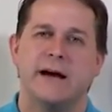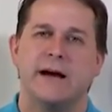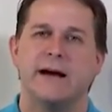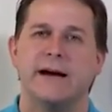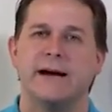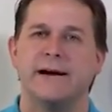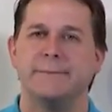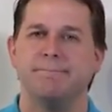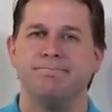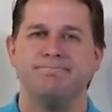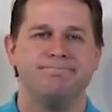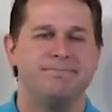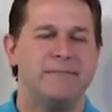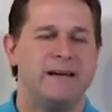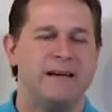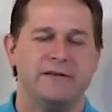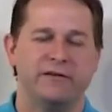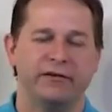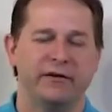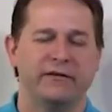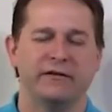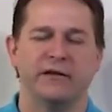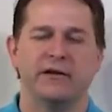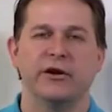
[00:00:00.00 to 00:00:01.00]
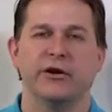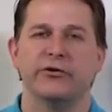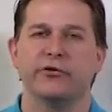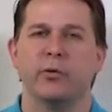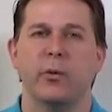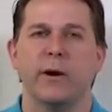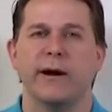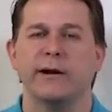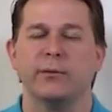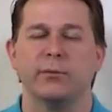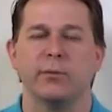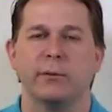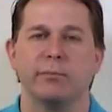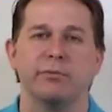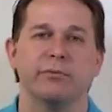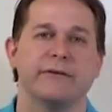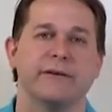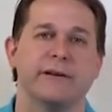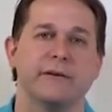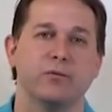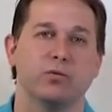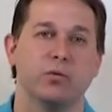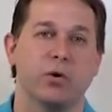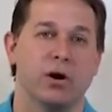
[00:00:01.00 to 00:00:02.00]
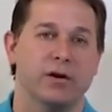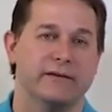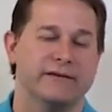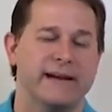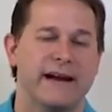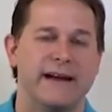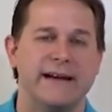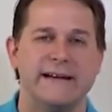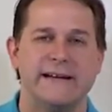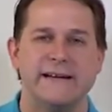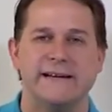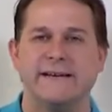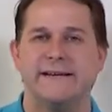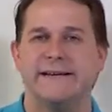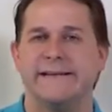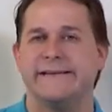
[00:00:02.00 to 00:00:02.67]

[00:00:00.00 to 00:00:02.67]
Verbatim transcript: Um, it's just another way to represent raw data.